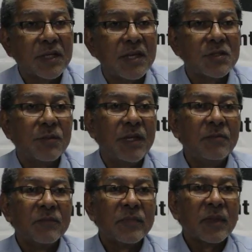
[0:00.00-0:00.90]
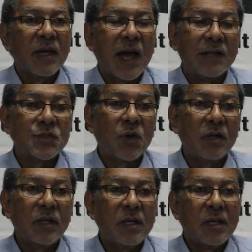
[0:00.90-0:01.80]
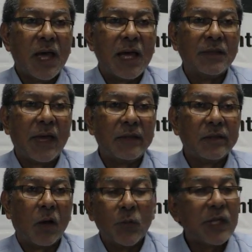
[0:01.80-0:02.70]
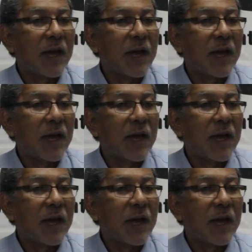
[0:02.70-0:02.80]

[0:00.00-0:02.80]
as the case may be, and so on, and then a